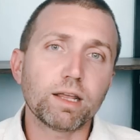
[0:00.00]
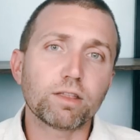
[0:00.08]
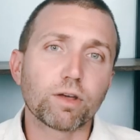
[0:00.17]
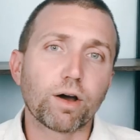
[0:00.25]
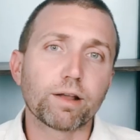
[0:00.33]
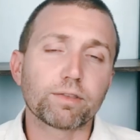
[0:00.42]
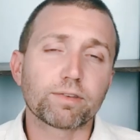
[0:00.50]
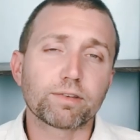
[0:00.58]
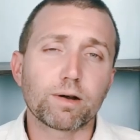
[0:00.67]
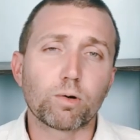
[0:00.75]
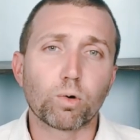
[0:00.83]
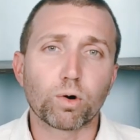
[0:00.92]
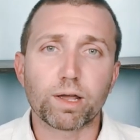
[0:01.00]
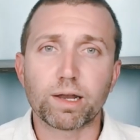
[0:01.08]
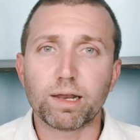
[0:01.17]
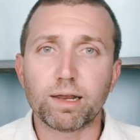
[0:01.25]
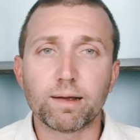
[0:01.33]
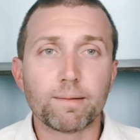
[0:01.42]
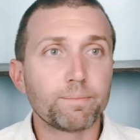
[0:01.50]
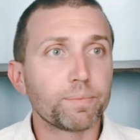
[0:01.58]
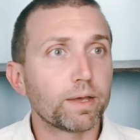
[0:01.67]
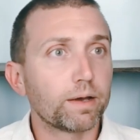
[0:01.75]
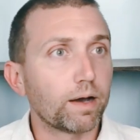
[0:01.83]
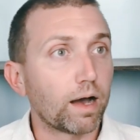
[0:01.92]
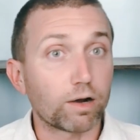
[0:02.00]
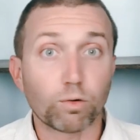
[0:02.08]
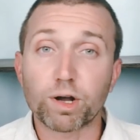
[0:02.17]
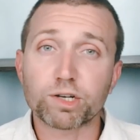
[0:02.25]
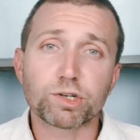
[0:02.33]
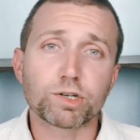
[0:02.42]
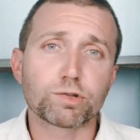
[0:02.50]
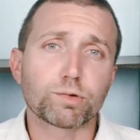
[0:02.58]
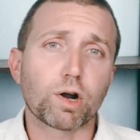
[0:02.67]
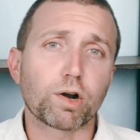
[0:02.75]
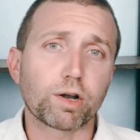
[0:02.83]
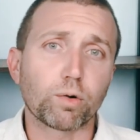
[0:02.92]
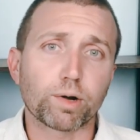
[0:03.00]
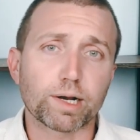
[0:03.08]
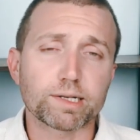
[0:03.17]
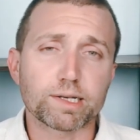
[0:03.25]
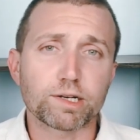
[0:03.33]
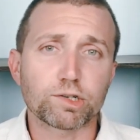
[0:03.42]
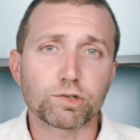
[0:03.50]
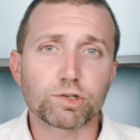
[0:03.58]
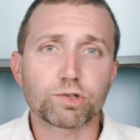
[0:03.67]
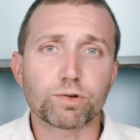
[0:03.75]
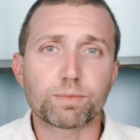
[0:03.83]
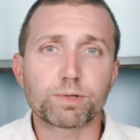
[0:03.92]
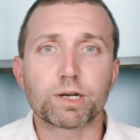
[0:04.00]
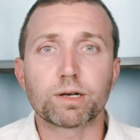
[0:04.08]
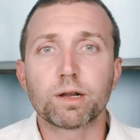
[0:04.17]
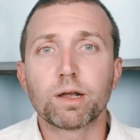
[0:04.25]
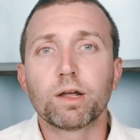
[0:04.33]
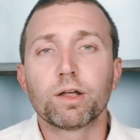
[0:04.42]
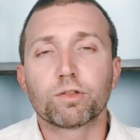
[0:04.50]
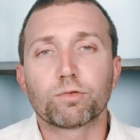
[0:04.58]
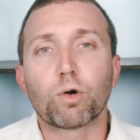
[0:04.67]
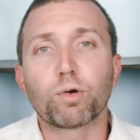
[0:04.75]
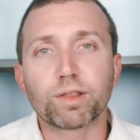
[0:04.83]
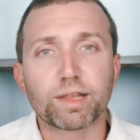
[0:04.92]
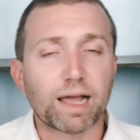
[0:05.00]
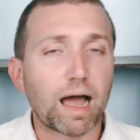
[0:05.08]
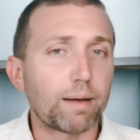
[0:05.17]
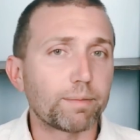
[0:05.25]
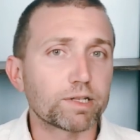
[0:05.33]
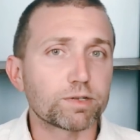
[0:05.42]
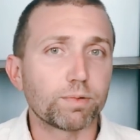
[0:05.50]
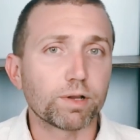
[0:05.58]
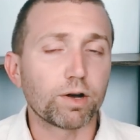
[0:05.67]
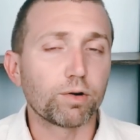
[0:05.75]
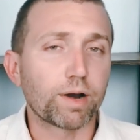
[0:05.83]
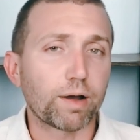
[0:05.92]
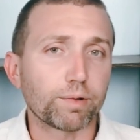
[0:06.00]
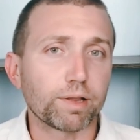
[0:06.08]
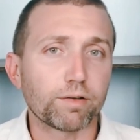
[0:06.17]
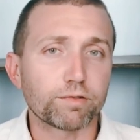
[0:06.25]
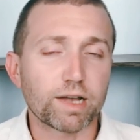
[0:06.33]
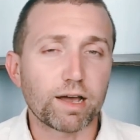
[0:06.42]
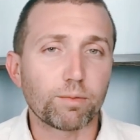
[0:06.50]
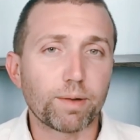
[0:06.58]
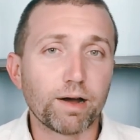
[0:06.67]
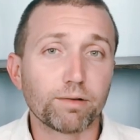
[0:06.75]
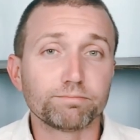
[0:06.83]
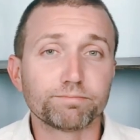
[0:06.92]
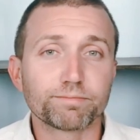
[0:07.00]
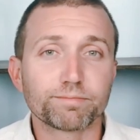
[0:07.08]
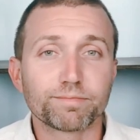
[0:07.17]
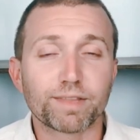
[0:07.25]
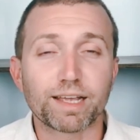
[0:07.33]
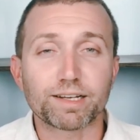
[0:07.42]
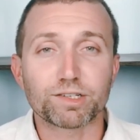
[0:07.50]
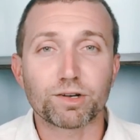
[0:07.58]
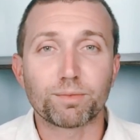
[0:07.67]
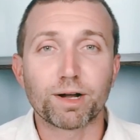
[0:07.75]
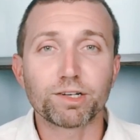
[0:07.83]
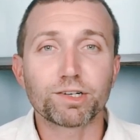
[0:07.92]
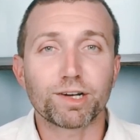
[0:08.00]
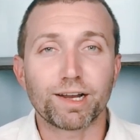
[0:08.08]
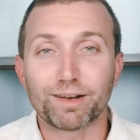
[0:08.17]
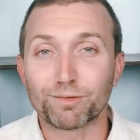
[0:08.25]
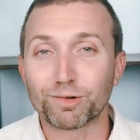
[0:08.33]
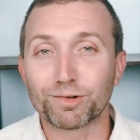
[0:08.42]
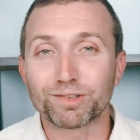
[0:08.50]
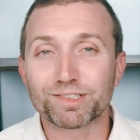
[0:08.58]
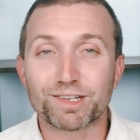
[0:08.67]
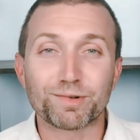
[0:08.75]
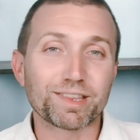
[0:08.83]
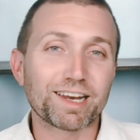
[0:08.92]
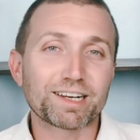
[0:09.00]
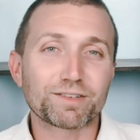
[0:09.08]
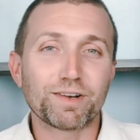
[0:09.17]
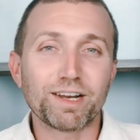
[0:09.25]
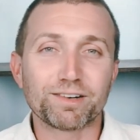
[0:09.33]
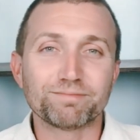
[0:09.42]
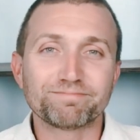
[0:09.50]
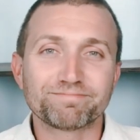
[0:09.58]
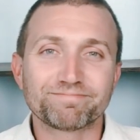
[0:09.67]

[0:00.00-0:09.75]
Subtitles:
thoughts or any questions regarding organizational description, throw it in the comments below and I would love to help out. Thanks so much, and we'll see you in the next video.